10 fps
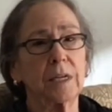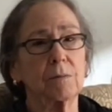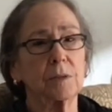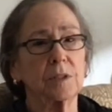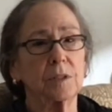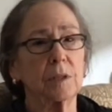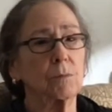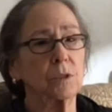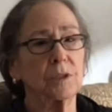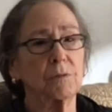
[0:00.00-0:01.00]
It
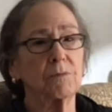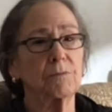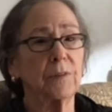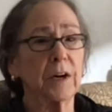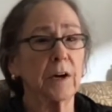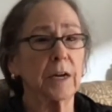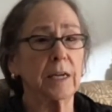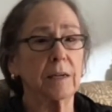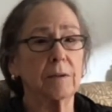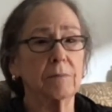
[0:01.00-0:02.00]
was a very